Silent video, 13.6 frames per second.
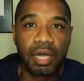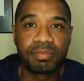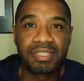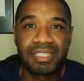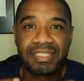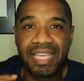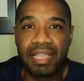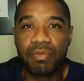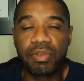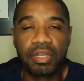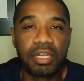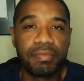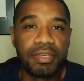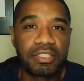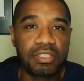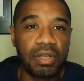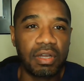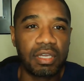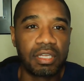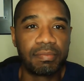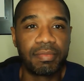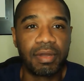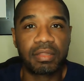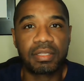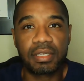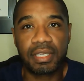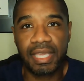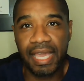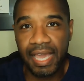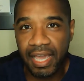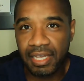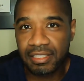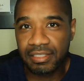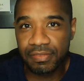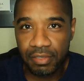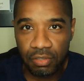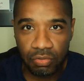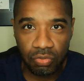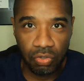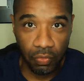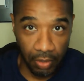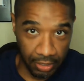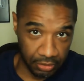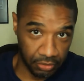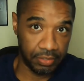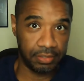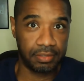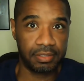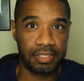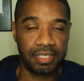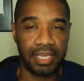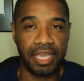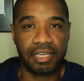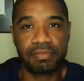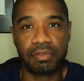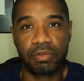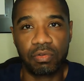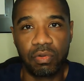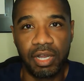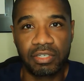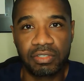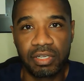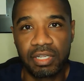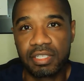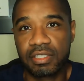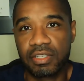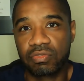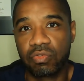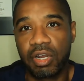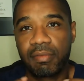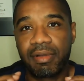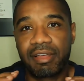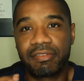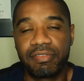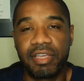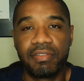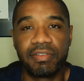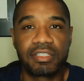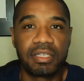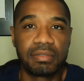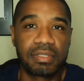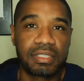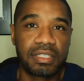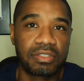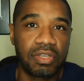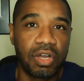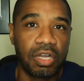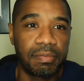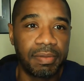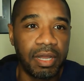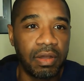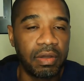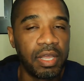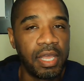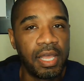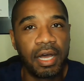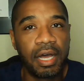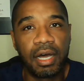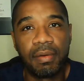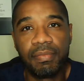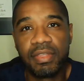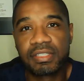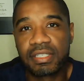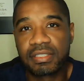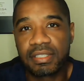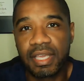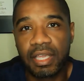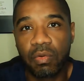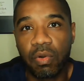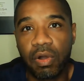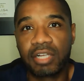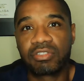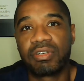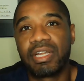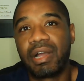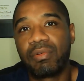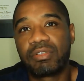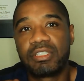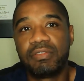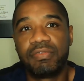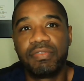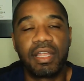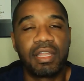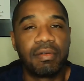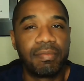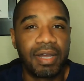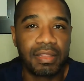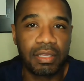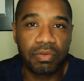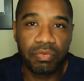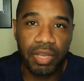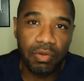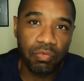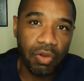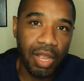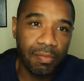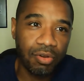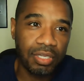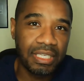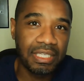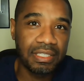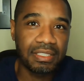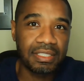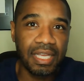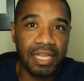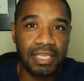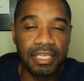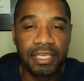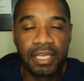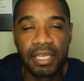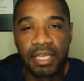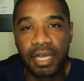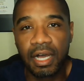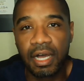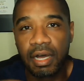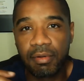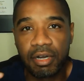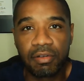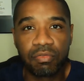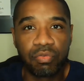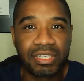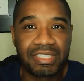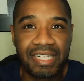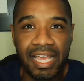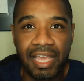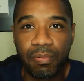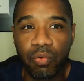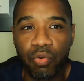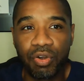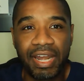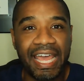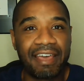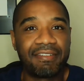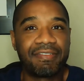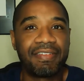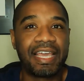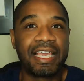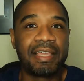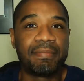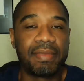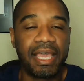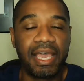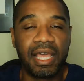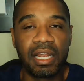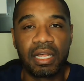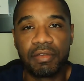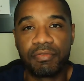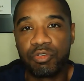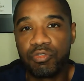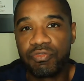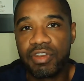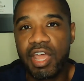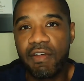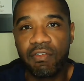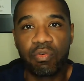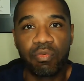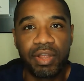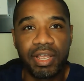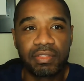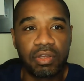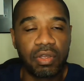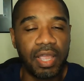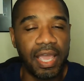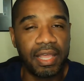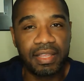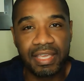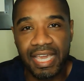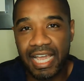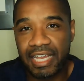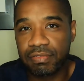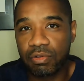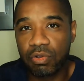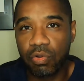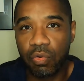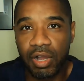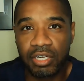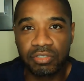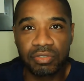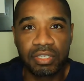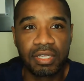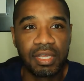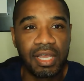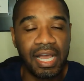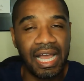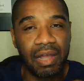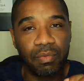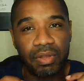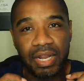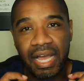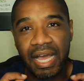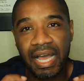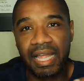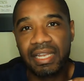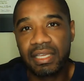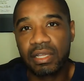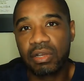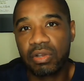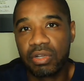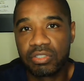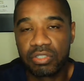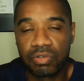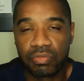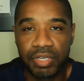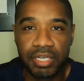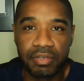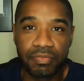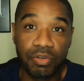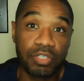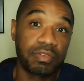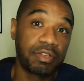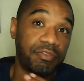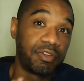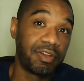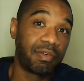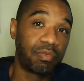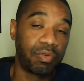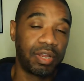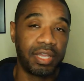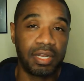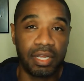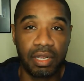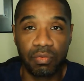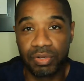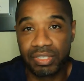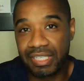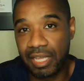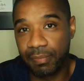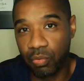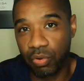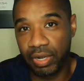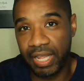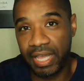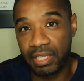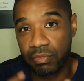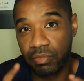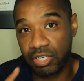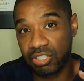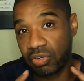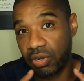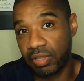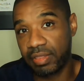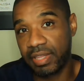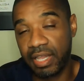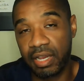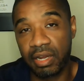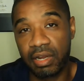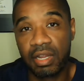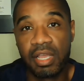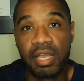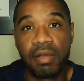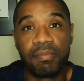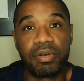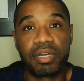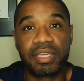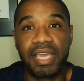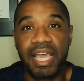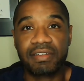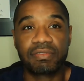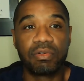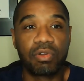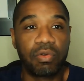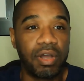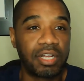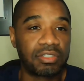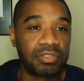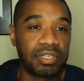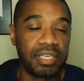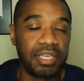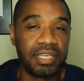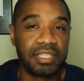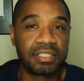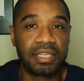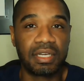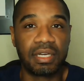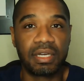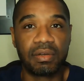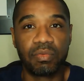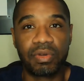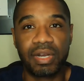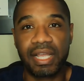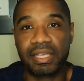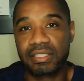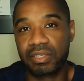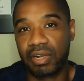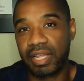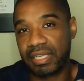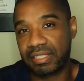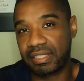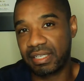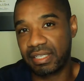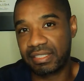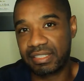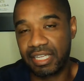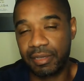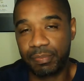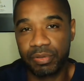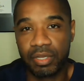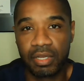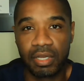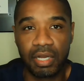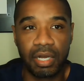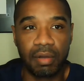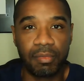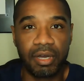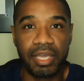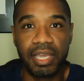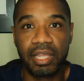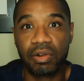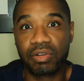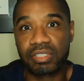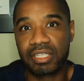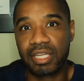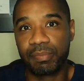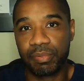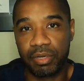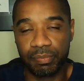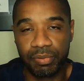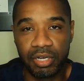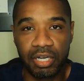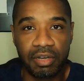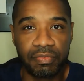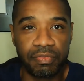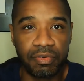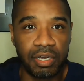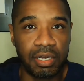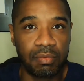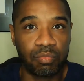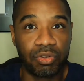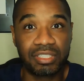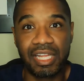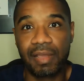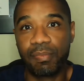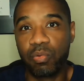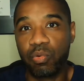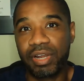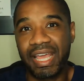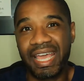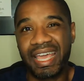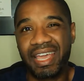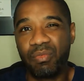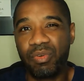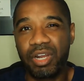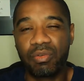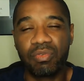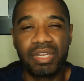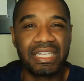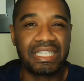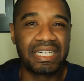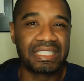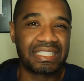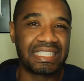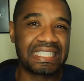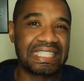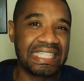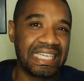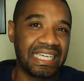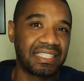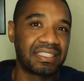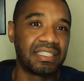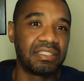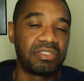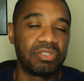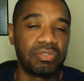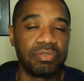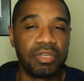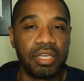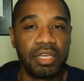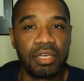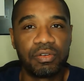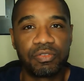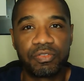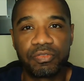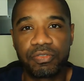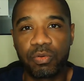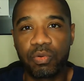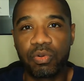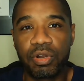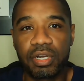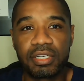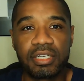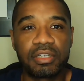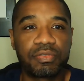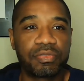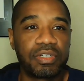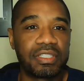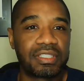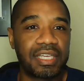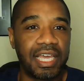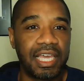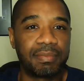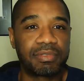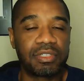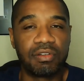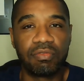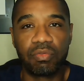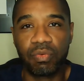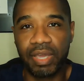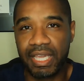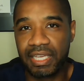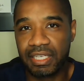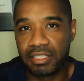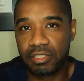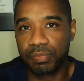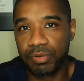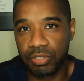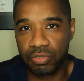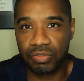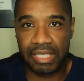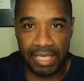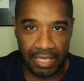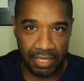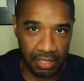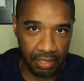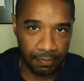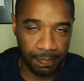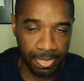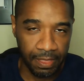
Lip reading: Today we're going to be talking about the cash flow quadrant. The cash flow quadrant, and this is one of my favorite subjects to talk about. This is a quadrant that was developed by the great Robert Kiyosaki of Rich Dad Poor Dad fame. And if you've never read the cash flow quadrant, I would highly encourage you to read it. First of all, if you never read Rich Dad Poor Dad, you want to start there. But cash flow quadrant is what I consider like a step ahead or a step above Rich Dad Poor Dad. And what it really does is it digs into 4 different types of ways to produce income.